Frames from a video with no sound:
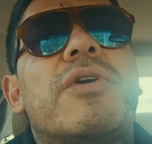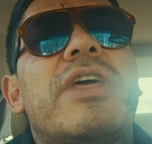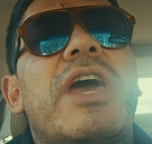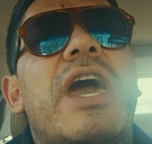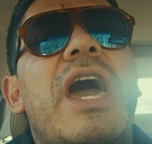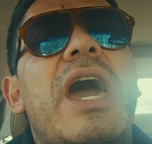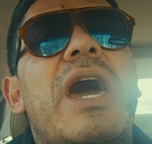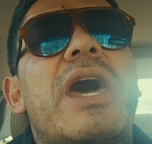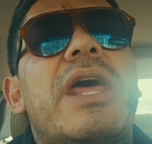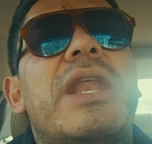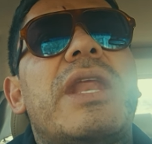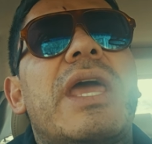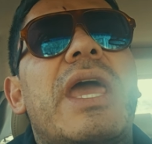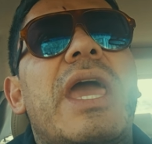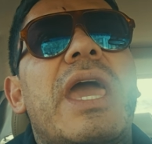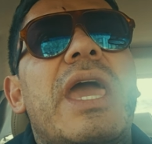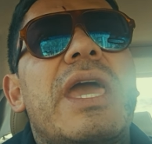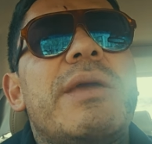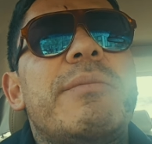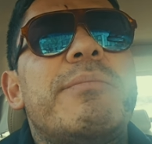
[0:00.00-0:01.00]
They had
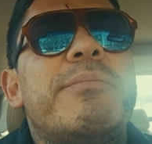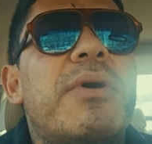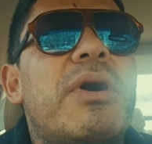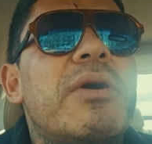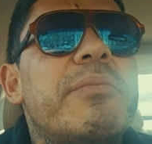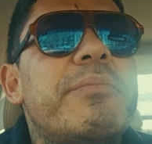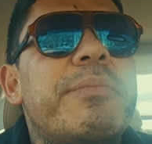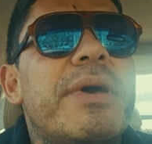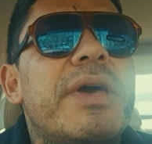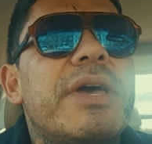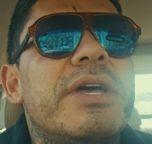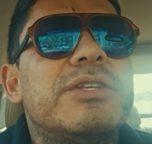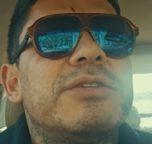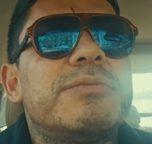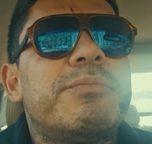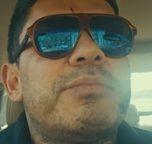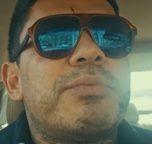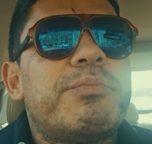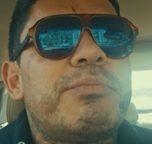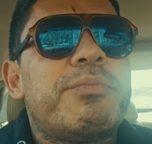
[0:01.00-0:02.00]
8 bunk beds
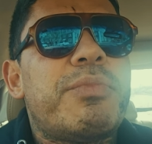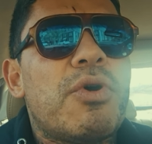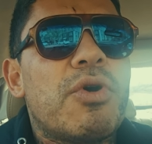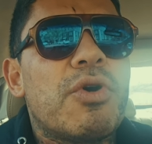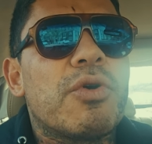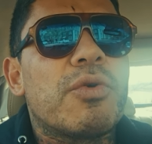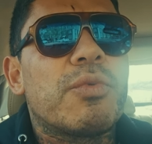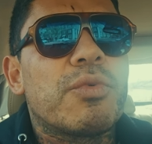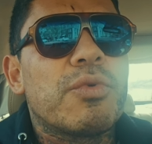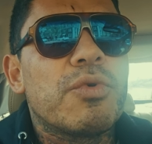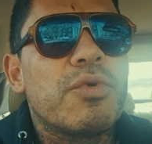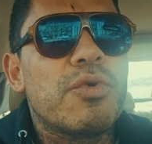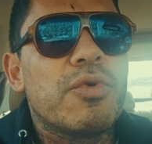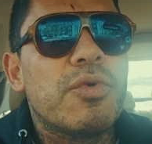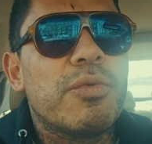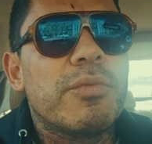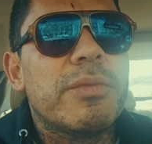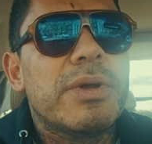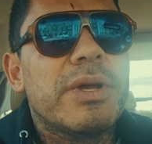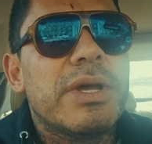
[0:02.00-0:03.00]
per
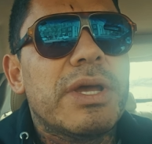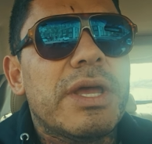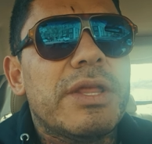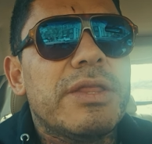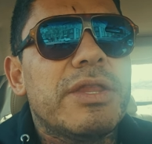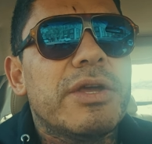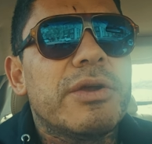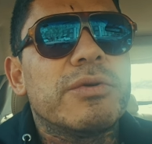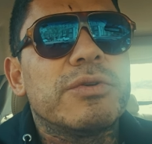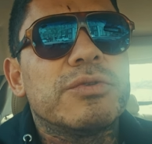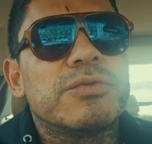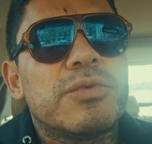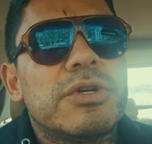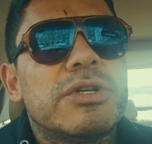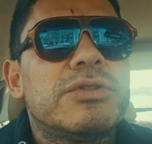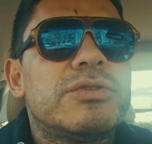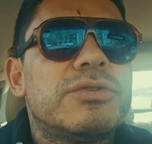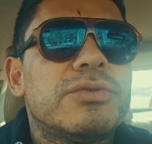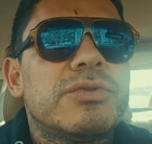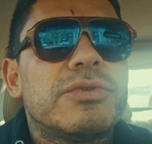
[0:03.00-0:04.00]
room. And there was
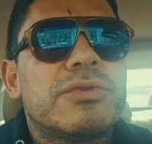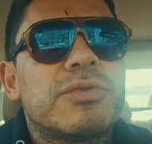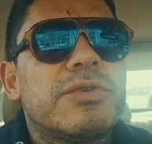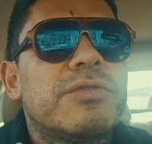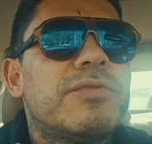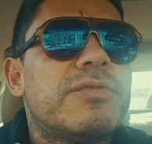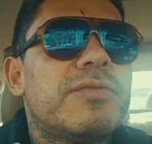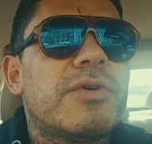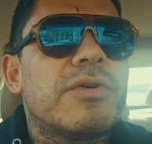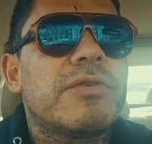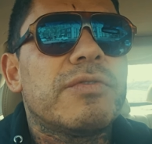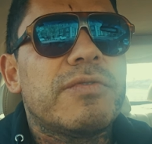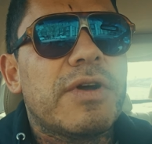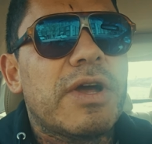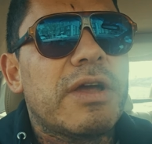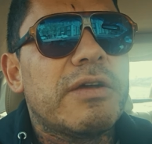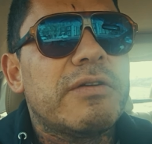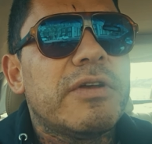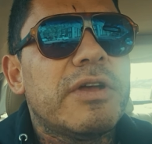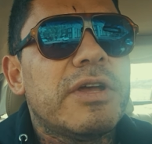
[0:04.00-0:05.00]
1, 2, 3, 4,
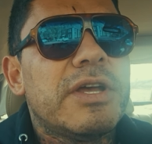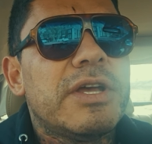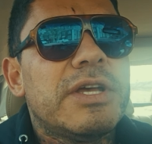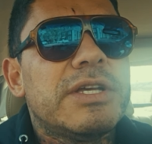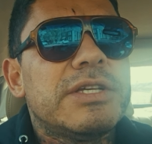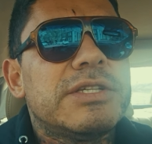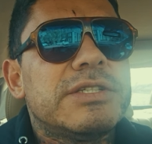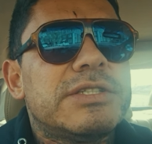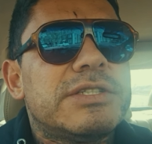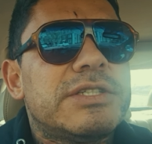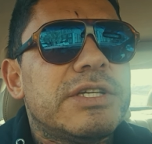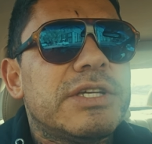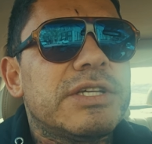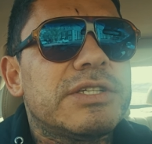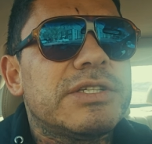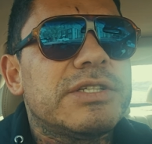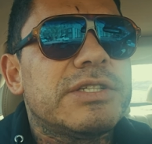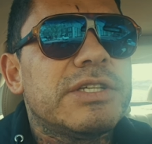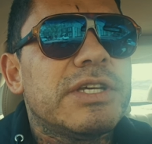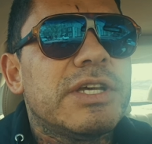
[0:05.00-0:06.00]
5,
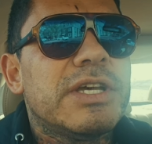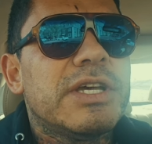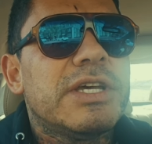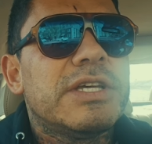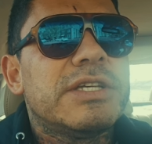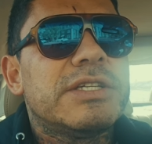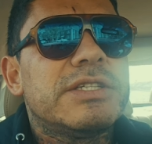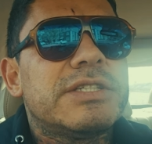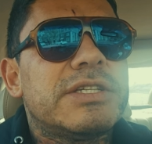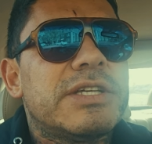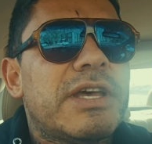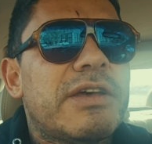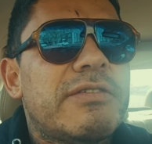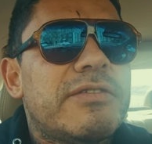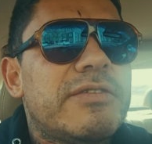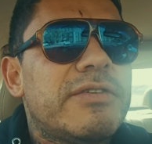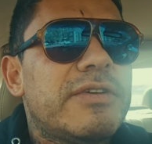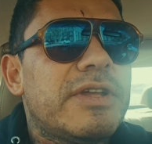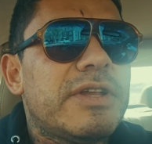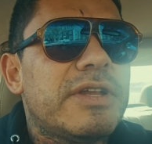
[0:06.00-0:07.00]
6,
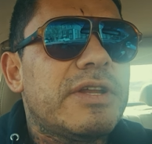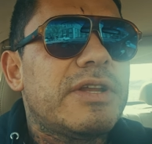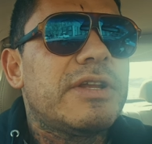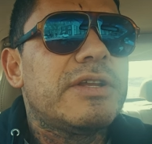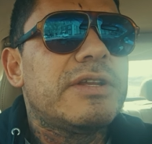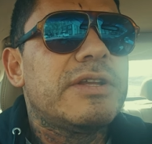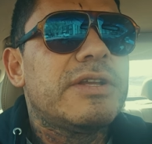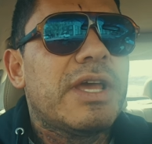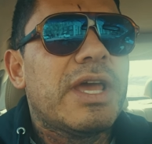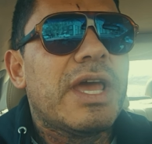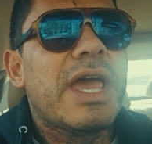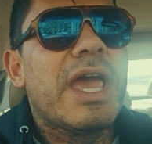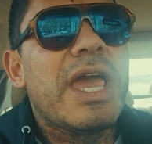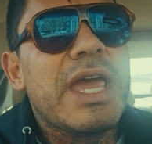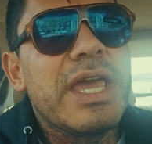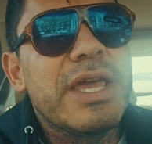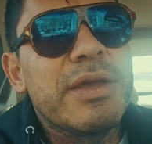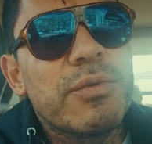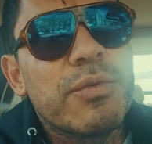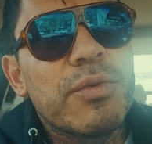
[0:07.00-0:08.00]
7,
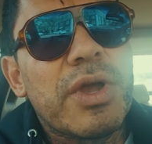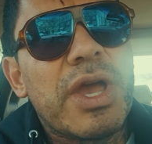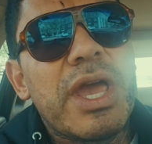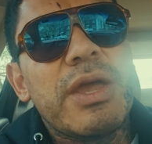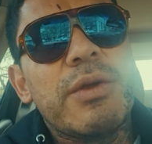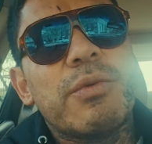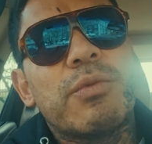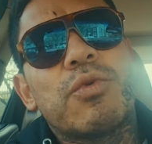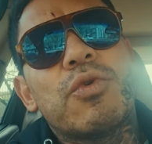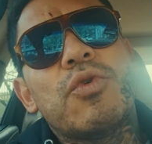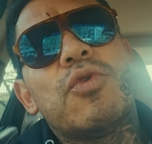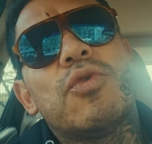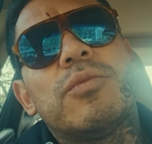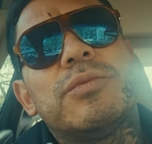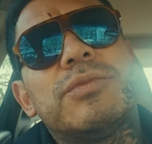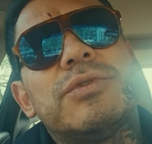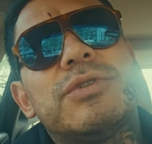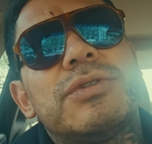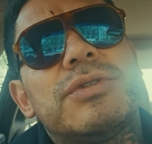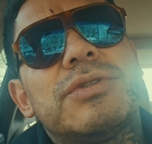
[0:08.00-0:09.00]
8
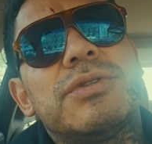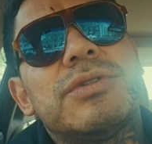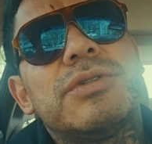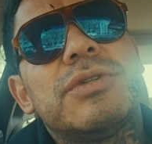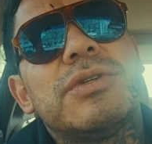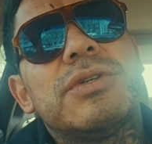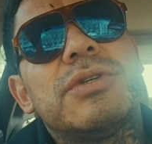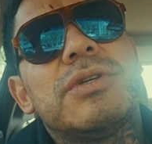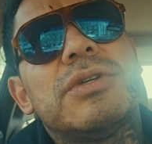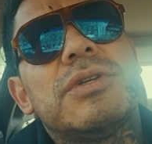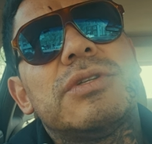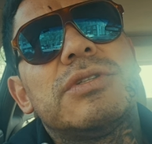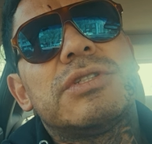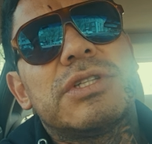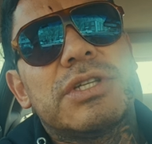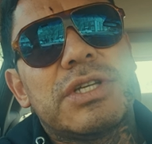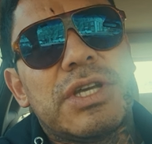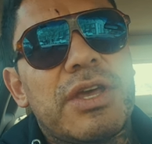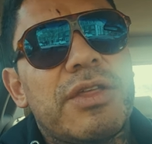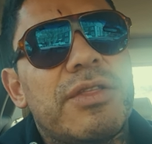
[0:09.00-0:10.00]
rooms
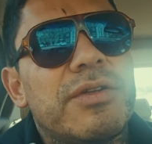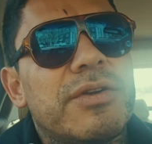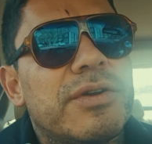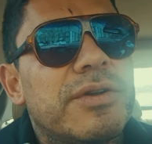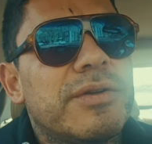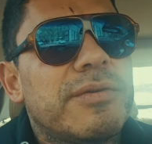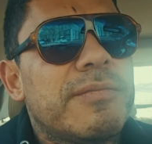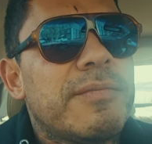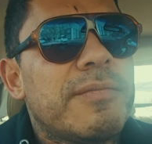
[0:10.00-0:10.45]
together.